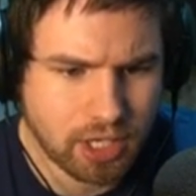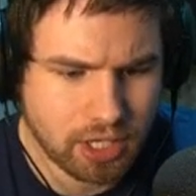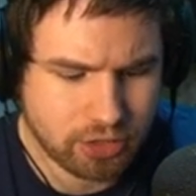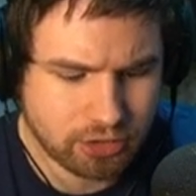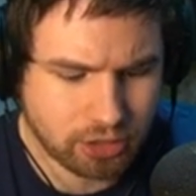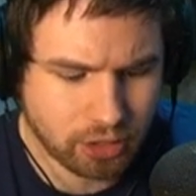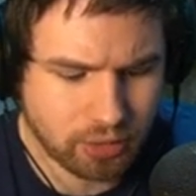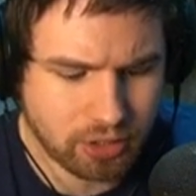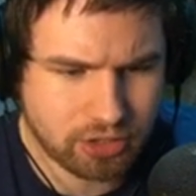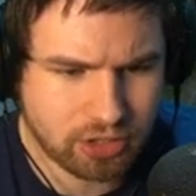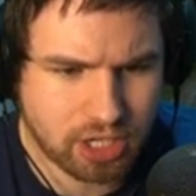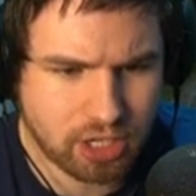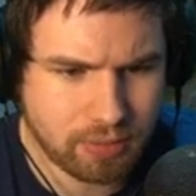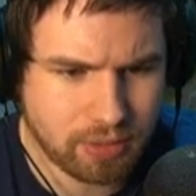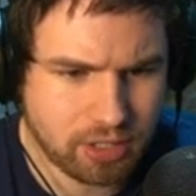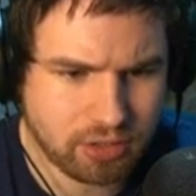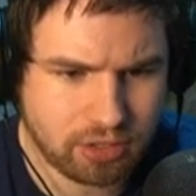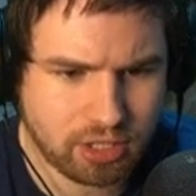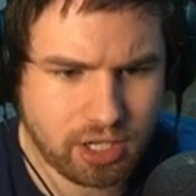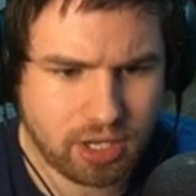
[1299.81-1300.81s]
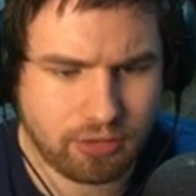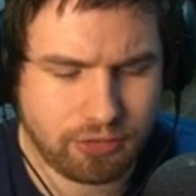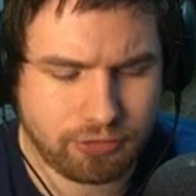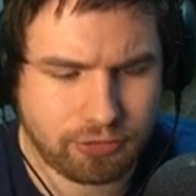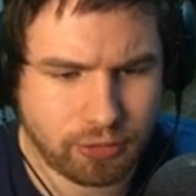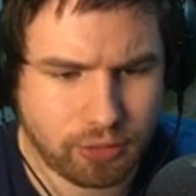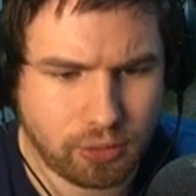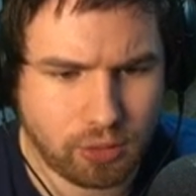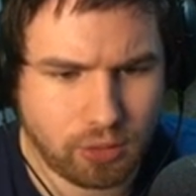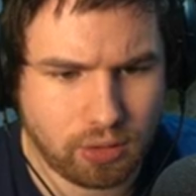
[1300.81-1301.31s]
So it's going to be tier
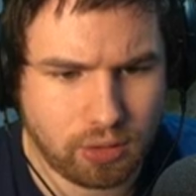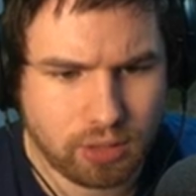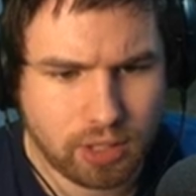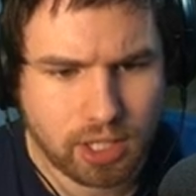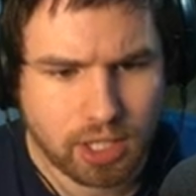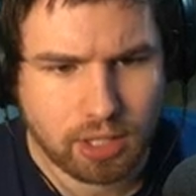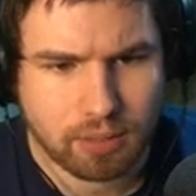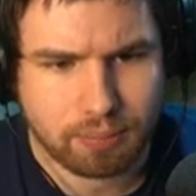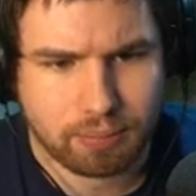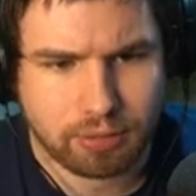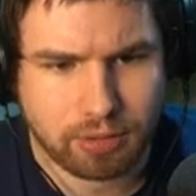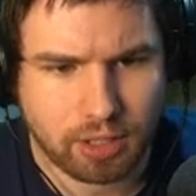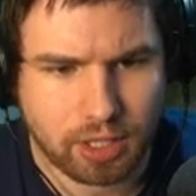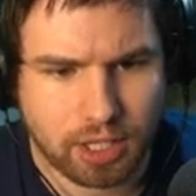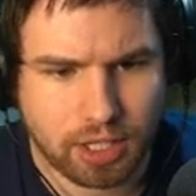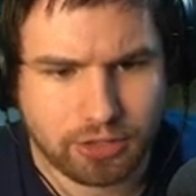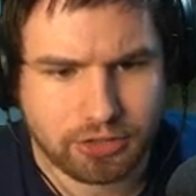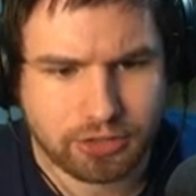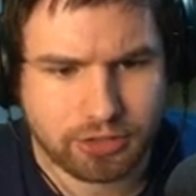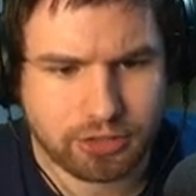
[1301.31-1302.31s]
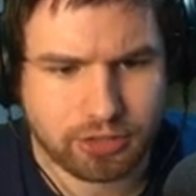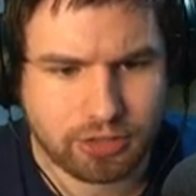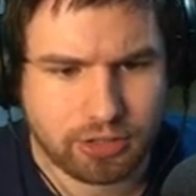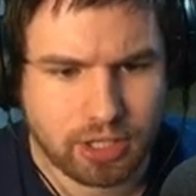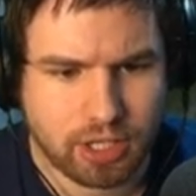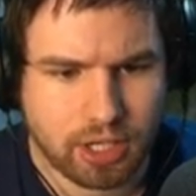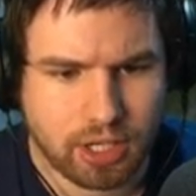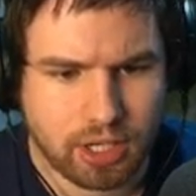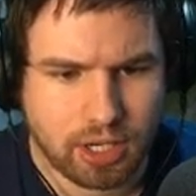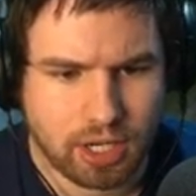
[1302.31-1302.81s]
4 plus
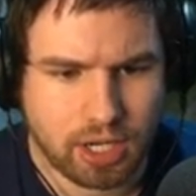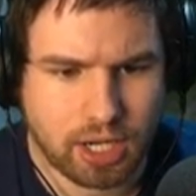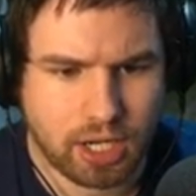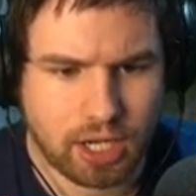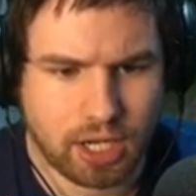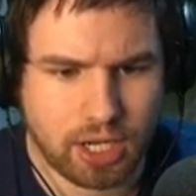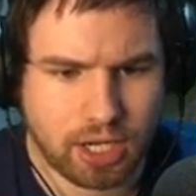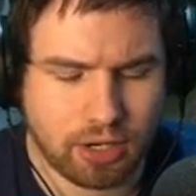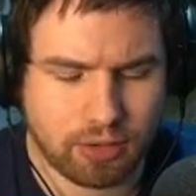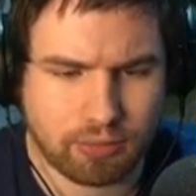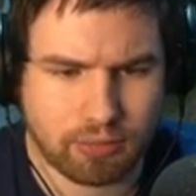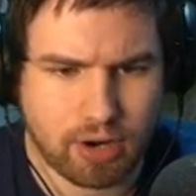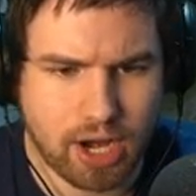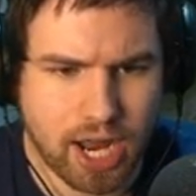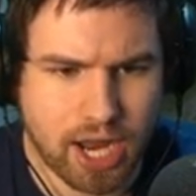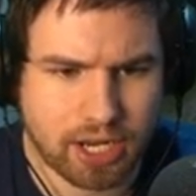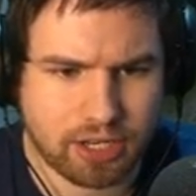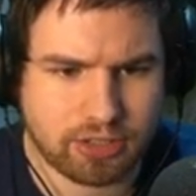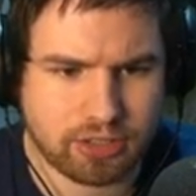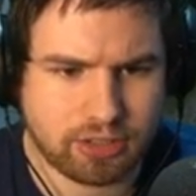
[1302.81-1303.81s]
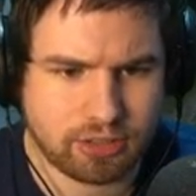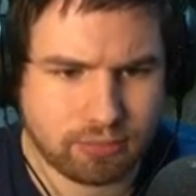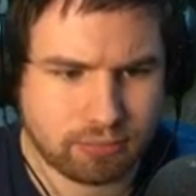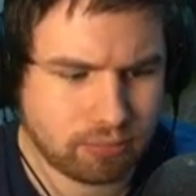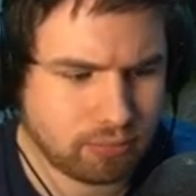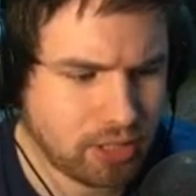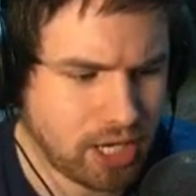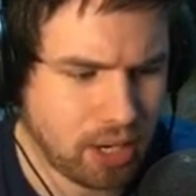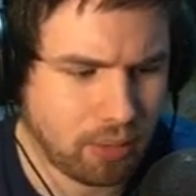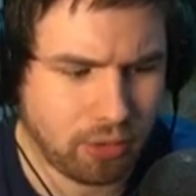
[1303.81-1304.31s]
uh, Rex.
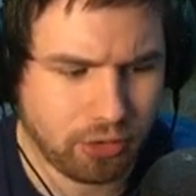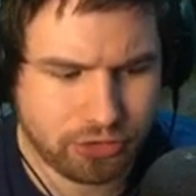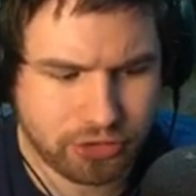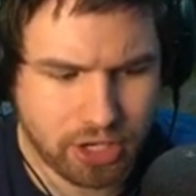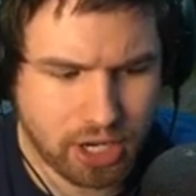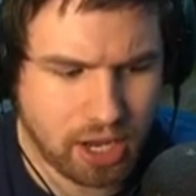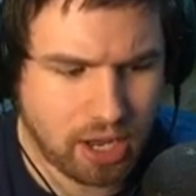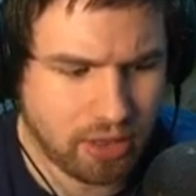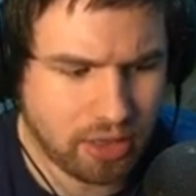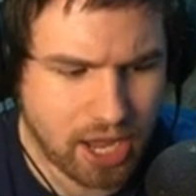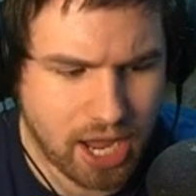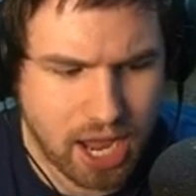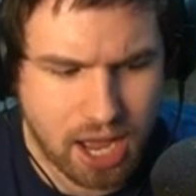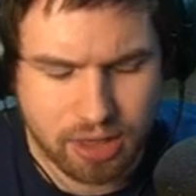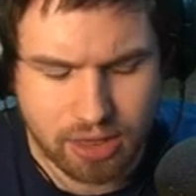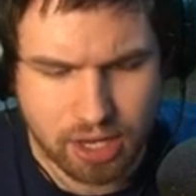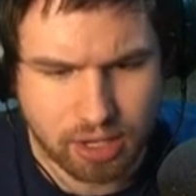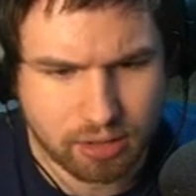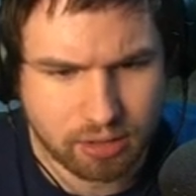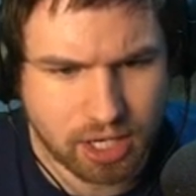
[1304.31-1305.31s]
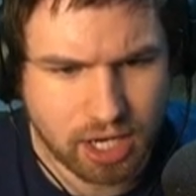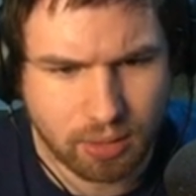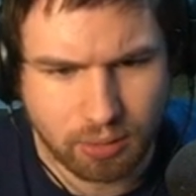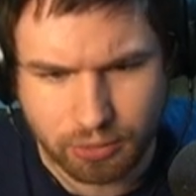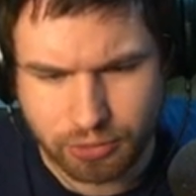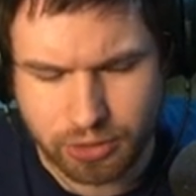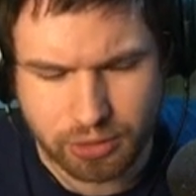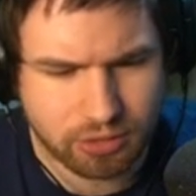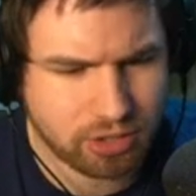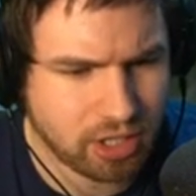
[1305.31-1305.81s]
Yeah, we'll start that and then, yeah, we'll
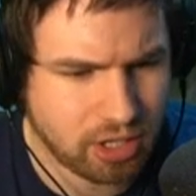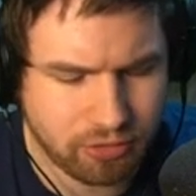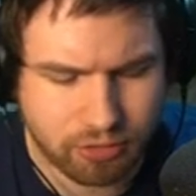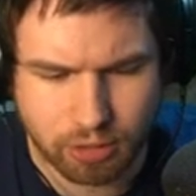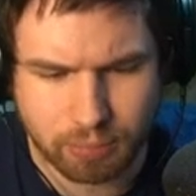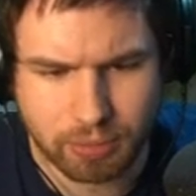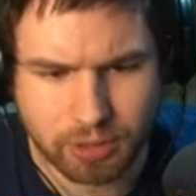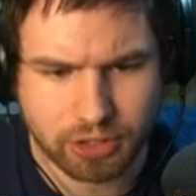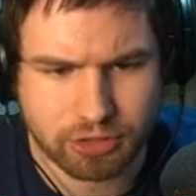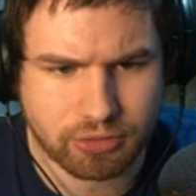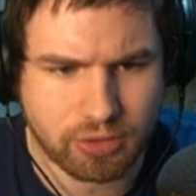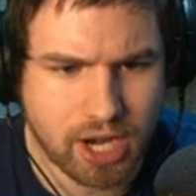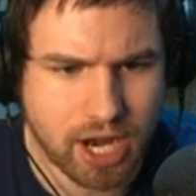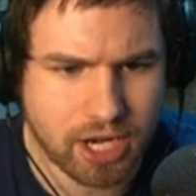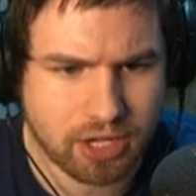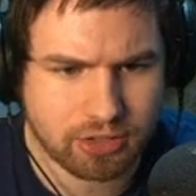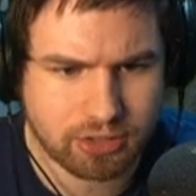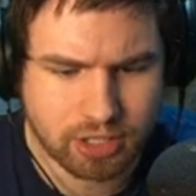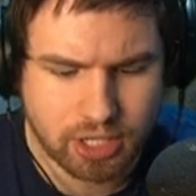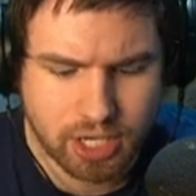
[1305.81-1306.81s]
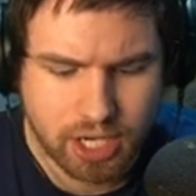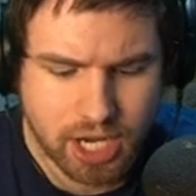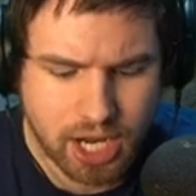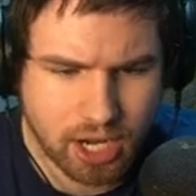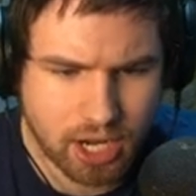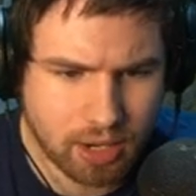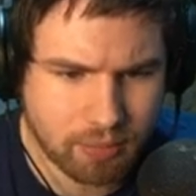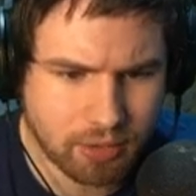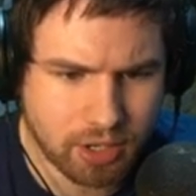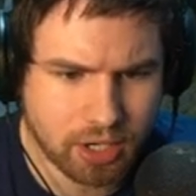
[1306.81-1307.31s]
do tier 4 plus Rex. And
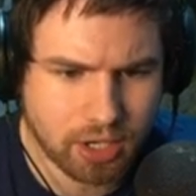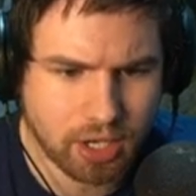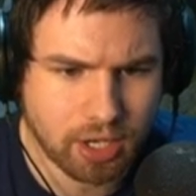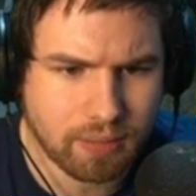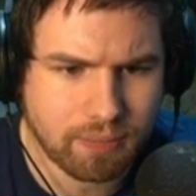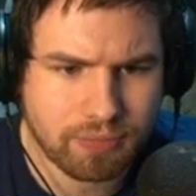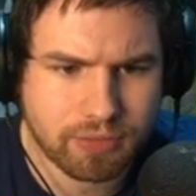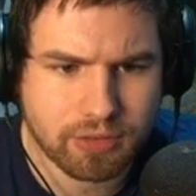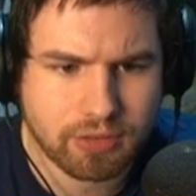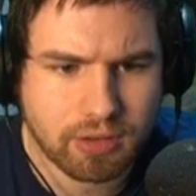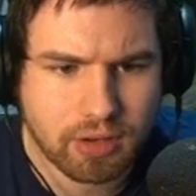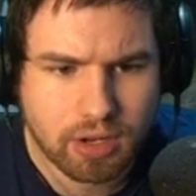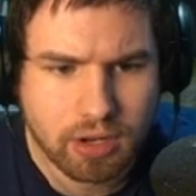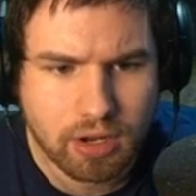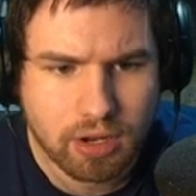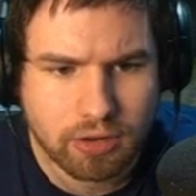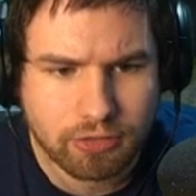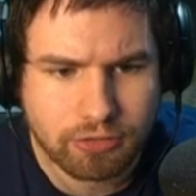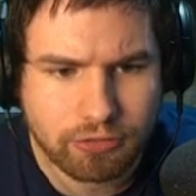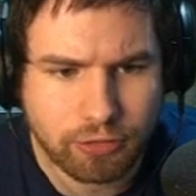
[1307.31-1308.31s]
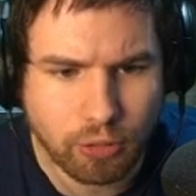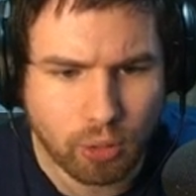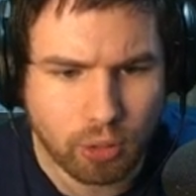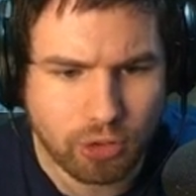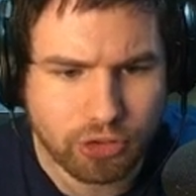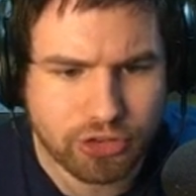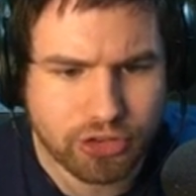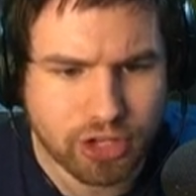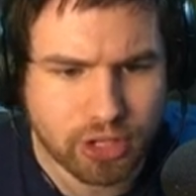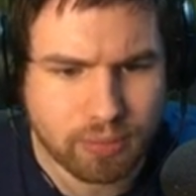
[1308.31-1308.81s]
I'm going to
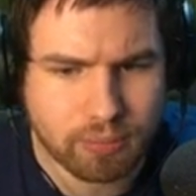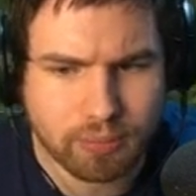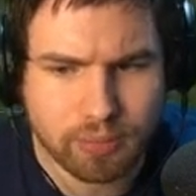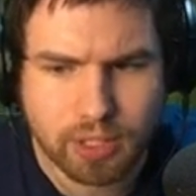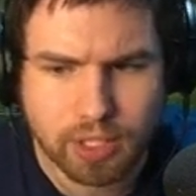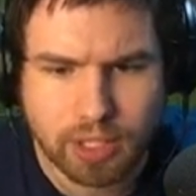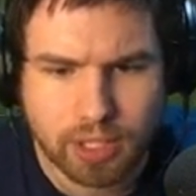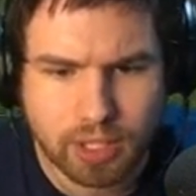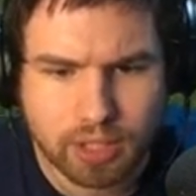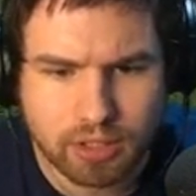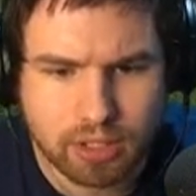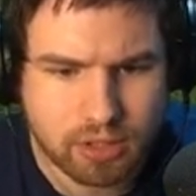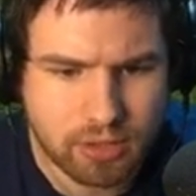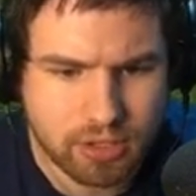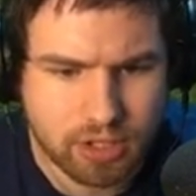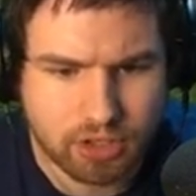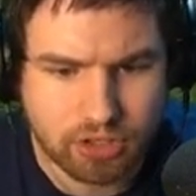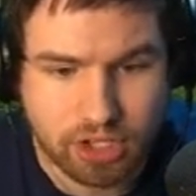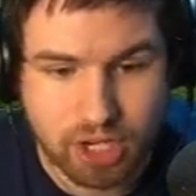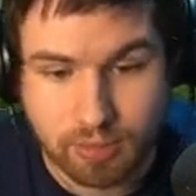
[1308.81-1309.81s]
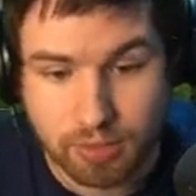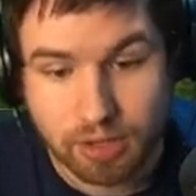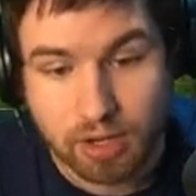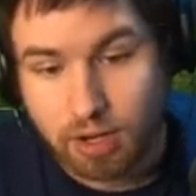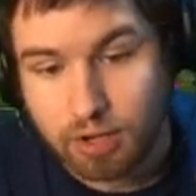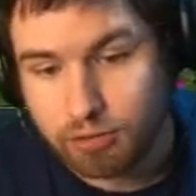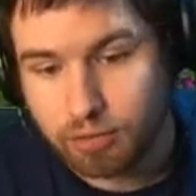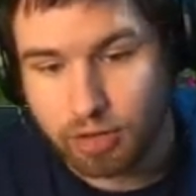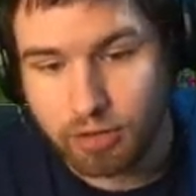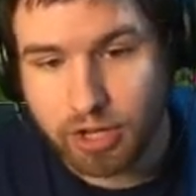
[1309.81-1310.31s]
force them to do the achievement.
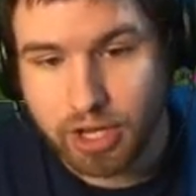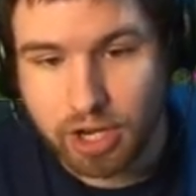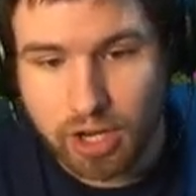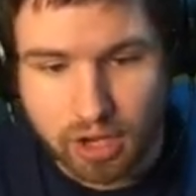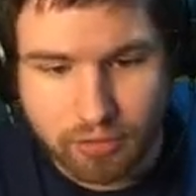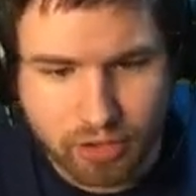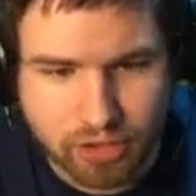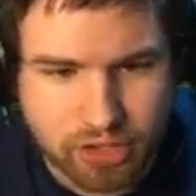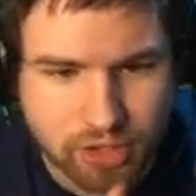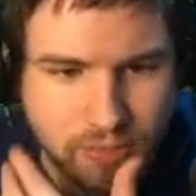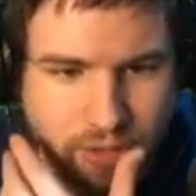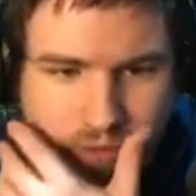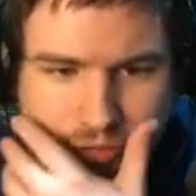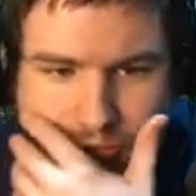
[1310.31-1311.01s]
Funnily enough, actually, my